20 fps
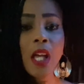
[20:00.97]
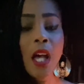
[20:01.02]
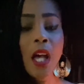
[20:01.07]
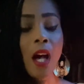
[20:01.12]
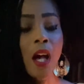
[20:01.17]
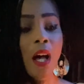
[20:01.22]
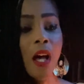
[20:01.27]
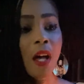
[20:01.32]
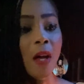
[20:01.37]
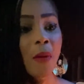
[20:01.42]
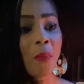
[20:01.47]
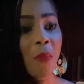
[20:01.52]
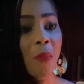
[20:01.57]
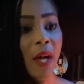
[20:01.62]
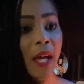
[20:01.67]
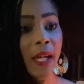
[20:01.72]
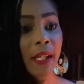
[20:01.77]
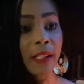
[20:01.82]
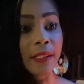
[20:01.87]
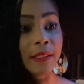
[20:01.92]
I
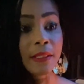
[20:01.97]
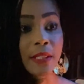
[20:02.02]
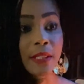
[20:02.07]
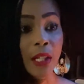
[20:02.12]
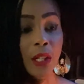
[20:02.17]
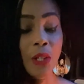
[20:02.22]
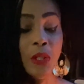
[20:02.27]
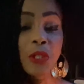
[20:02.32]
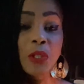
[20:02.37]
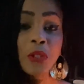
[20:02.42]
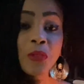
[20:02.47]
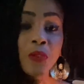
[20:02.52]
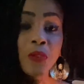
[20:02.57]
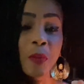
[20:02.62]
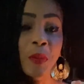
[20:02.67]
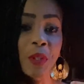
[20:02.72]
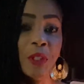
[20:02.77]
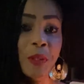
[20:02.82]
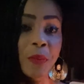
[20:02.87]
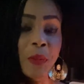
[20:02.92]
can tell you from
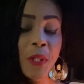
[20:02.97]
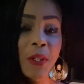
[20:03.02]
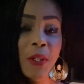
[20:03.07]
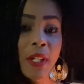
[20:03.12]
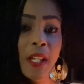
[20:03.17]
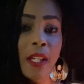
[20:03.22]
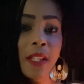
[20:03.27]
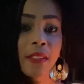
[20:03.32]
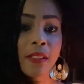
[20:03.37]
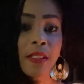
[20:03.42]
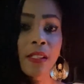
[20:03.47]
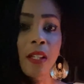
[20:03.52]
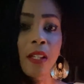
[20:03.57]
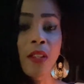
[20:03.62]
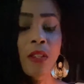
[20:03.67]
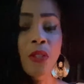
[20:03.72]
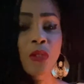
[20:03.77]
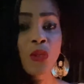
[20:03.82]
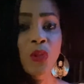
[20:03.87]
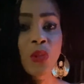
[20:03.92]
experience, the
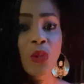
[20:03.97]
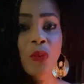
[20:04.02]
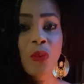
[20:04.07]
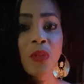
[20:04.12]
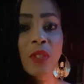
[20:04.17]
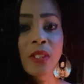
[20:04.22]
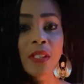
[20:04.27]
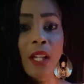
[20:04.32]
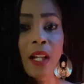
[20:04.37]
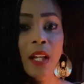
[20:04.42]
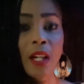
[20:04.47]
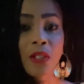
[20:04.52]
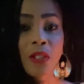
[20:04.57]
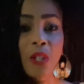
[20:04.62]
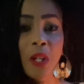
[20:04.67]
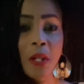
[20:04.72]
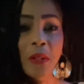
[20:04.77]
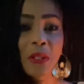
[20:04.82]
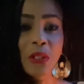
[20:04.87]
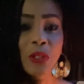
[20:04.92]
students that I
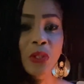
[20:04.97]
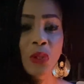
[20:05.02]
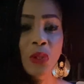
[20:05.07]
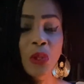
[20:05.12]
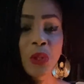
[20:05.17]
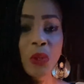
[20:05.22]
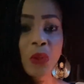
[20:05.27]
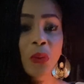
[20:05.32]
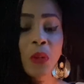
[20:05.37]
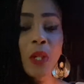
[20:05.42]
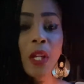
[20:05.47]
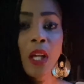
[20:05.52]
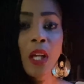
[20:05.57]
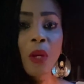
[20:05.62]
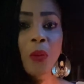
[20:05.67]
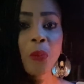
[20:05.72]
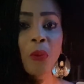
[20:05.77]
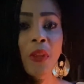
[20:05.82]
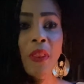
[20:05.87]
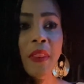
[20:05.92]
taught this to,
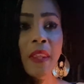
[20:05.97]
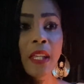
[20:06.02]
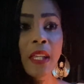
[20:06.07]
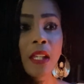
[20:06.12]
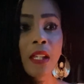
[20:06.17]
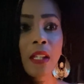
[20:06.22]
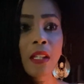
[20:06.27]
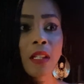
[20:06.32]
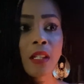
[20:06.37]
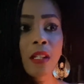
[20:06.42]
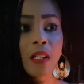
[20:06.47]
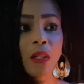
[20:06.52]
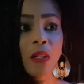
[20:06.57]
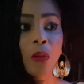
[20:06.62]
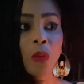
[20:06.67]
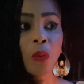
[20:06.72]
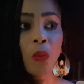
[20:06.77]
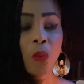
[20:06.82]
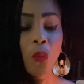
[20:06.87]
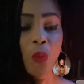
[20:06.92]
within
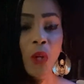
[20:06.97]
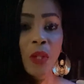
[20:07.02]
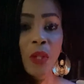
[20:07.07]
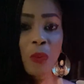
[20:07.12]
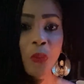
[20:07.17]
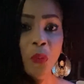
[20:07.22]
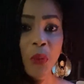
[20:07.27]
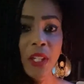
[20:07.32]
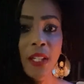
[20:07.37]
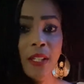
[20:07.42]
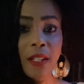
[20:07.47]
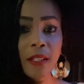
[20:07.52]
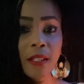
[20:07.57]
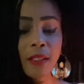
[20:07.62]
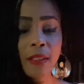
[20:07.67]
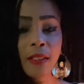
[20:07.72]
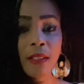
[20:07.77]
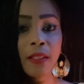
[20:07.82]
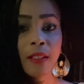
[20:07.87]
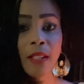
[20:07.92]
1 week,
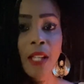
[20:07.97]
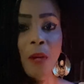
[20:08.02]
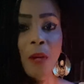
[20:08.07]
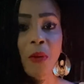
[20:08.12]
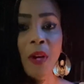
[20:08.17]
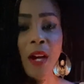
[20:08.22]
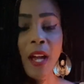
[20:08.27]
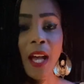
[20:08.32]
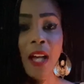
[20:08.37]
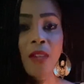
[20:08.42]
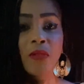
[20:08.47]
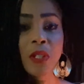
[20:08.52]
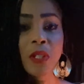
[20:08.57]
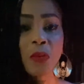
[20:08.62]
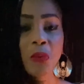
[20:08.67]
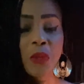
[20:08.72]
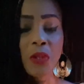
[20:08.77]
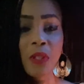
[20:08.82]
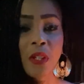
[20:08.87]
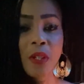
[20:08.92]
they were having
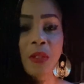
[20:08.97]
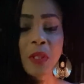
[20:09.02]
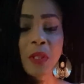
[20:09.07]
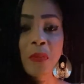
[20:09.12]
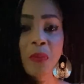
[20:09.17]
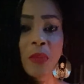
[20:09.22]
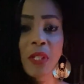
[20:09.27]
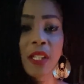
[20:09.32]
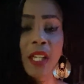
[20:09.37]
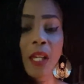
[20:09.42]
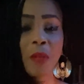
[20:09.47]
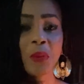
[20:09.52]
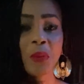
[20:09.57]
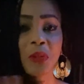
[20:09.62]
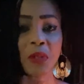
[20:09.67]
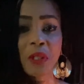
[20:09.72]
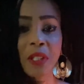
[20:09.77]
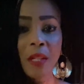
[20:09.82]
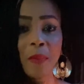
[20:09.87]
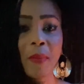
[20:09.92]
results and being able to
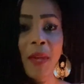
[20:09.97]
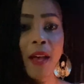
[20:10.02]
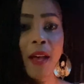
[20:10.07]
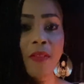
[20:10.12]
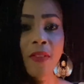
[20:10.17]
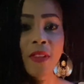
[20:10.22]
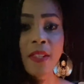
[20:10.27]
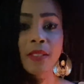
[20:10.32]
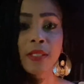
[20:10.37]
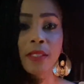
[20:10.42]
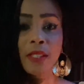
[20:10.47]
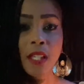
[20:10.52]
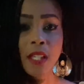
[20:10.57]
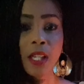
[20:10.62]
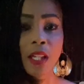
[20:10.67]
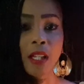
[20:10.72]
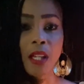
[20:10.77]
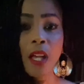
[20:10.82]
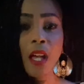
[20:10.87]
command this thing.